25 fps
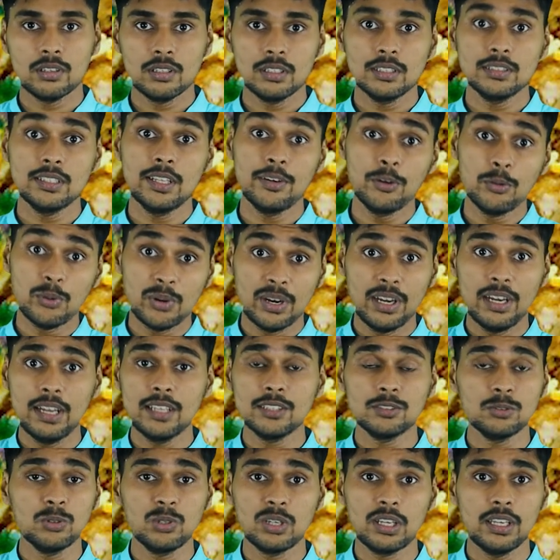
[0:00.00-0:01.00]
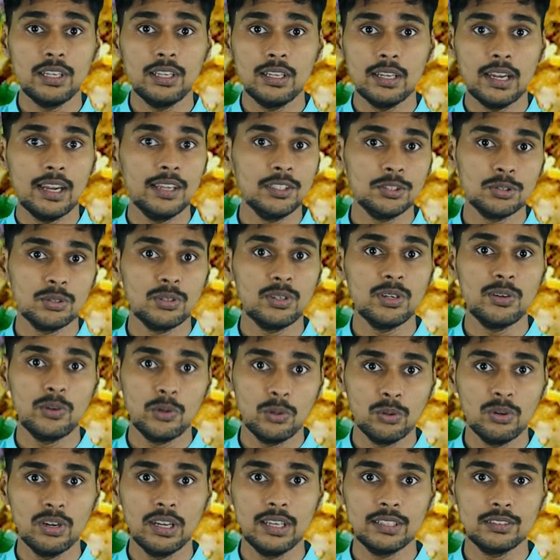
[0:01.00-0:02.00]
Then you realize, okay, I shouldn't
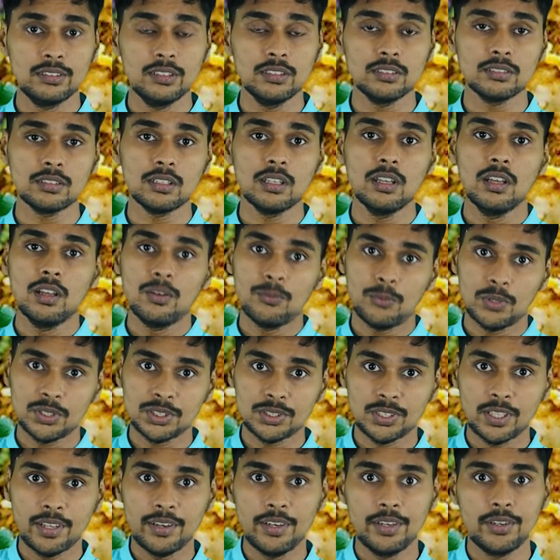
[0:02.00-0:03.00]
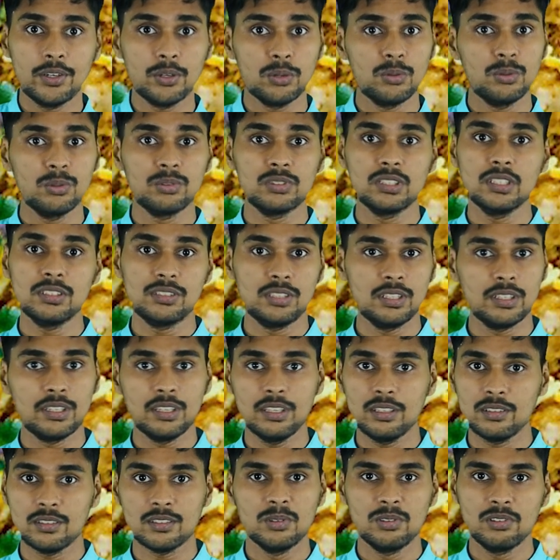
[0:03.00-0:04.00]
do like this. First I need to cook the
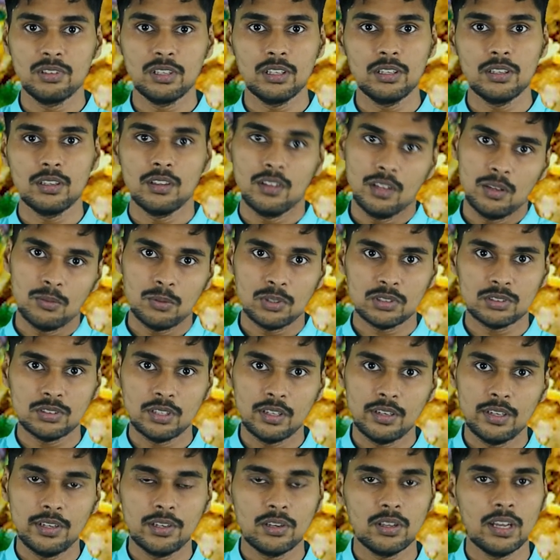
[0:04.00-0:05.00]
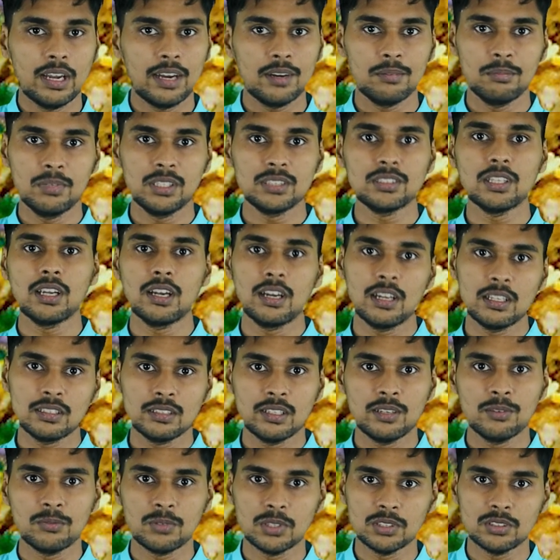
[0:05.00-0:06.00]
chicken. Okay, first I need to add masala.
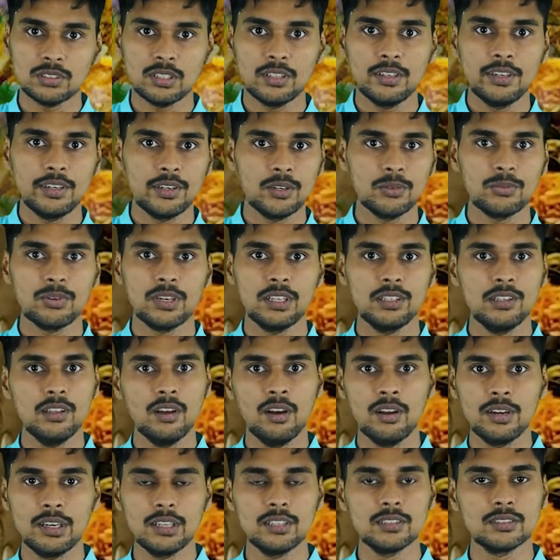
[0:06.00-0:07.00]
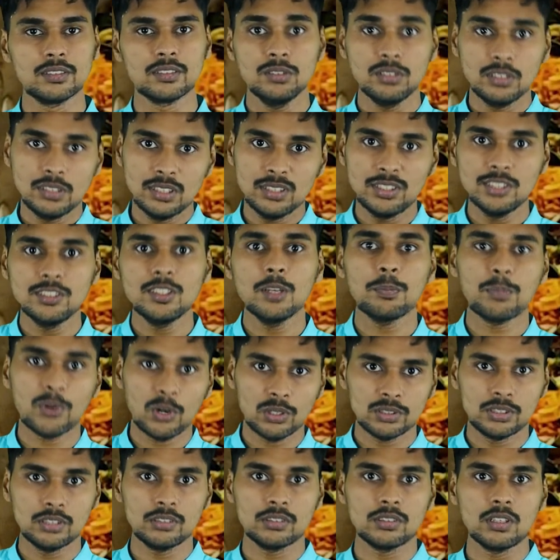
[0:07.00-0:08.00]
Then first I need to fry the onions. So this is a
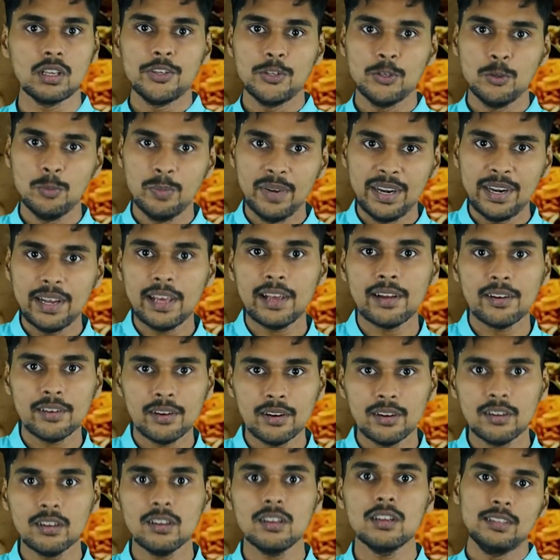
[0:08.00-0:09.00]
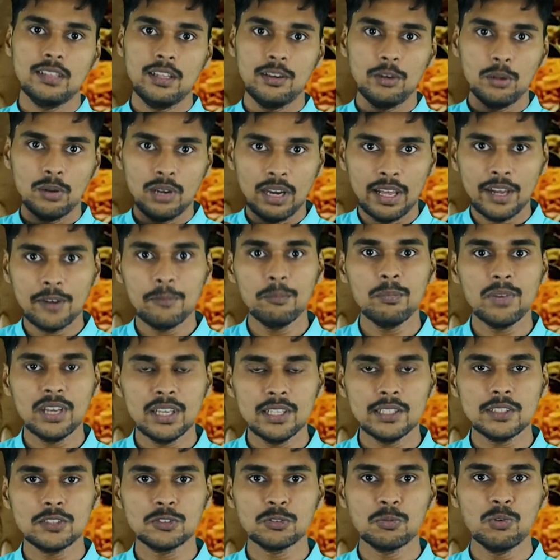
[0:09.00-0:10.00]
process. You made error, then you learn by
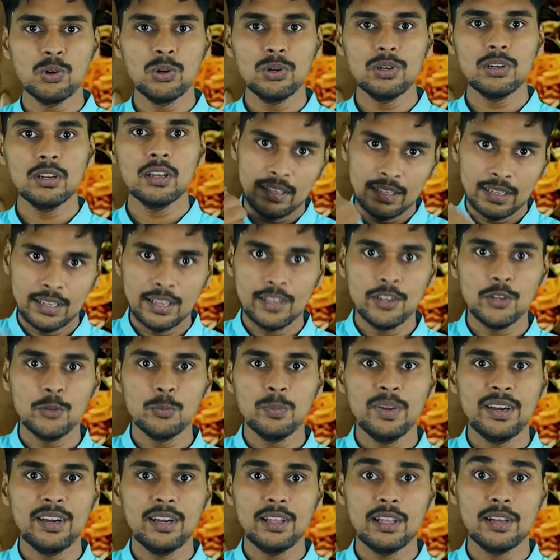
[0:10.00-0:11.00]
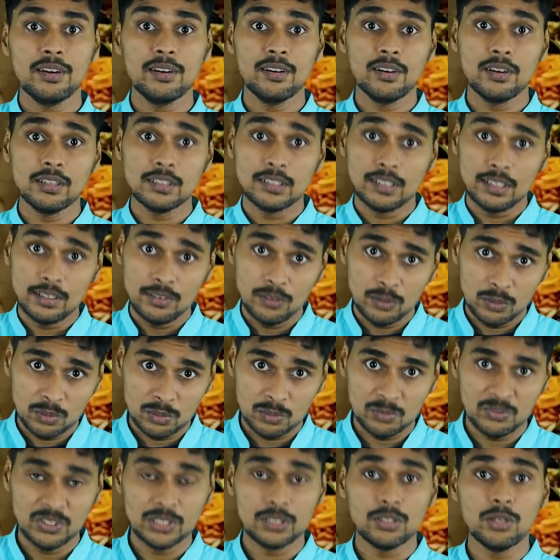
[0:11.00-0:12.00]
its own. Again you made error. Then
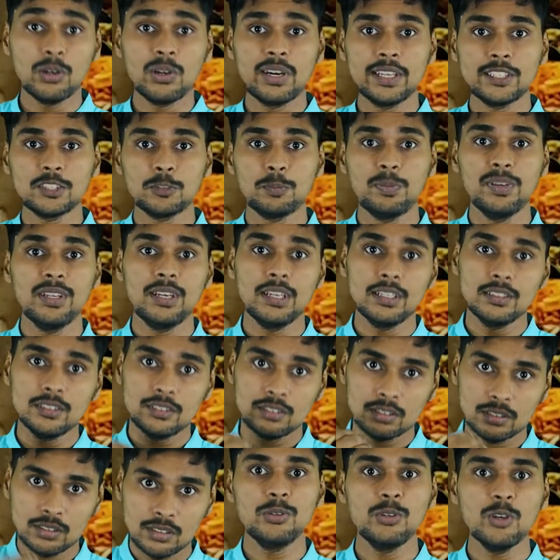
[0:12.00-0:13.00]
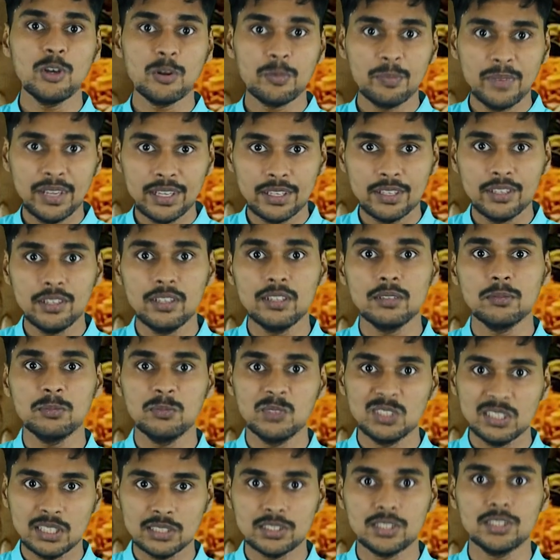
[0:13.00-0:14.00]
with your experience, you are making
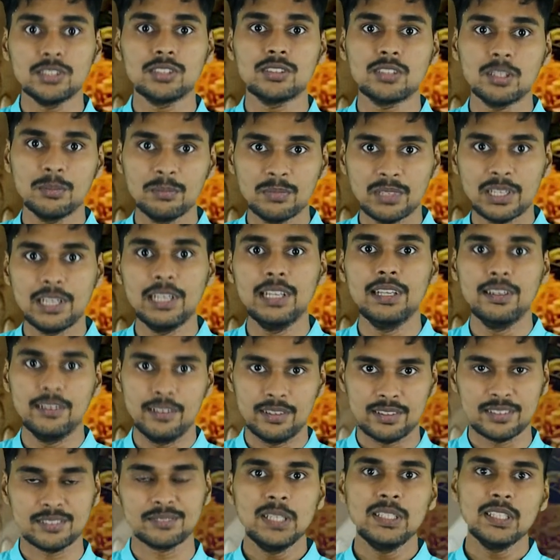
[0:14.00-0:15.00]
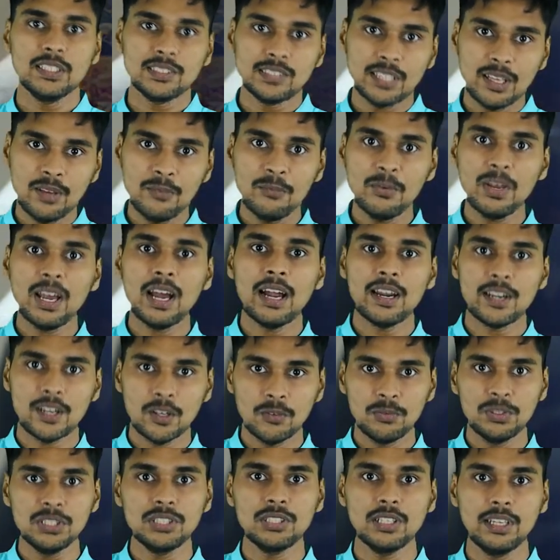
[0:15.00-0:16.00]
the system cleaner. In the same way,
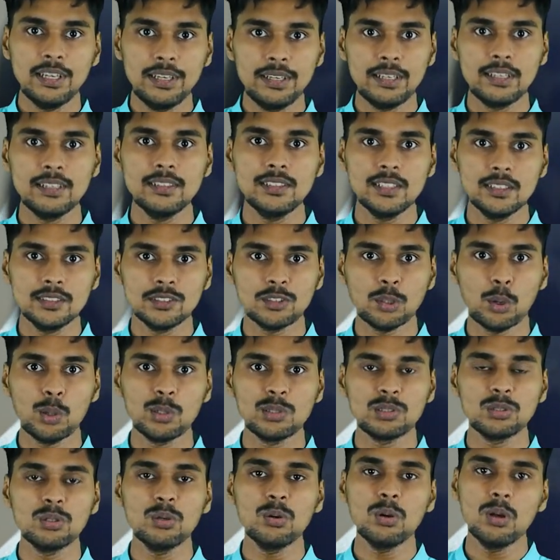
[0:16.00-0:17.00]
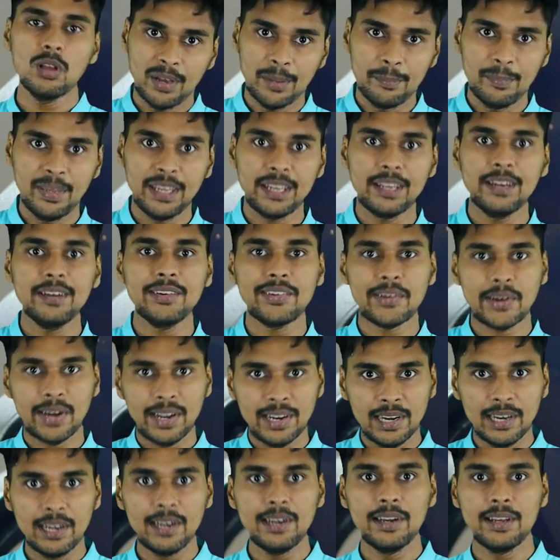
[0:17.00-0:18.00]
artificial intelligence also, by making
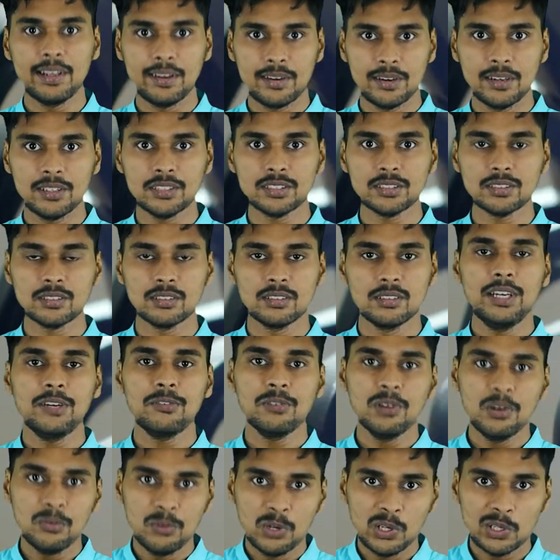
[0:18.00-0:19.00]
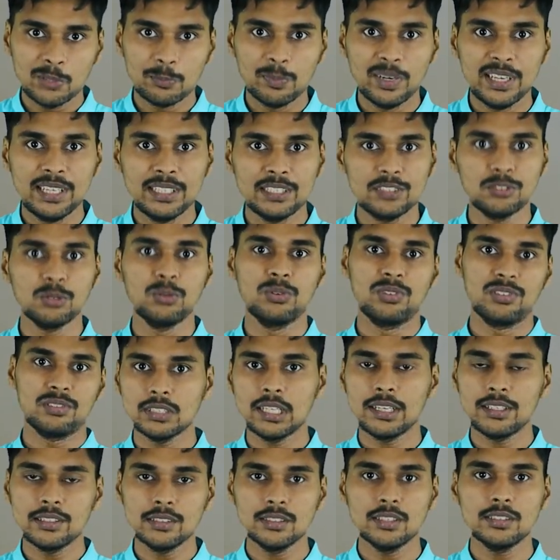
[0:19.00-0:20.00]
trial and errors, it will work by its own.
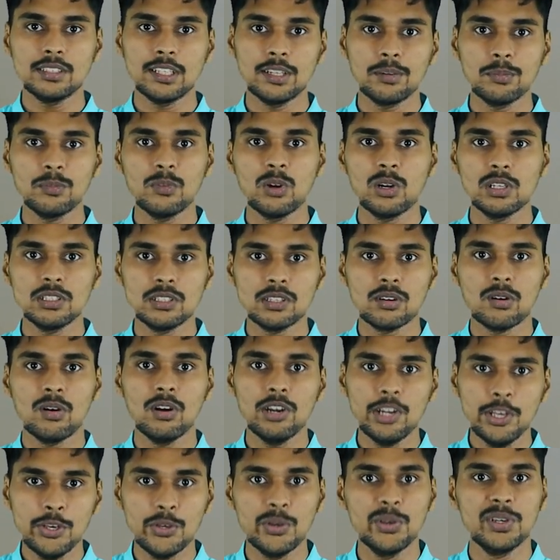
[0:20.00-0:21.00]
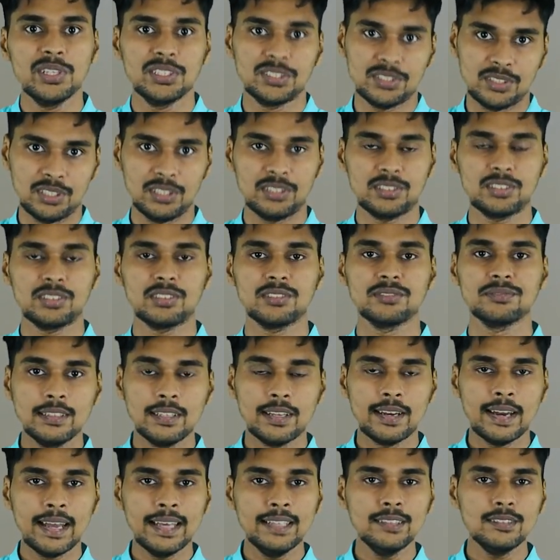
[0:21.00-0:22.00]
That is a terminology called heuristics. And the
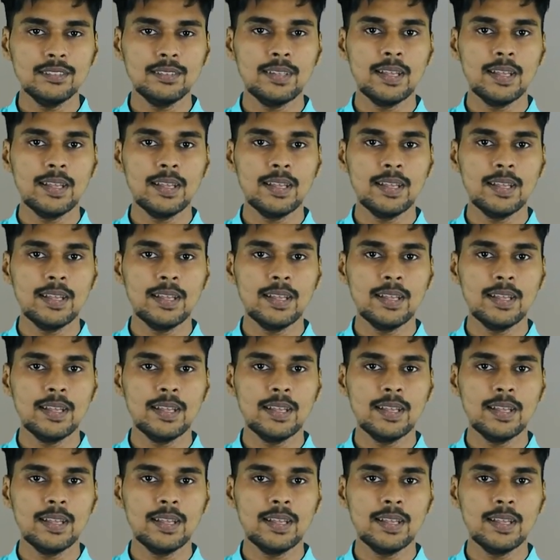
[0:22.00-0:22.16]
9th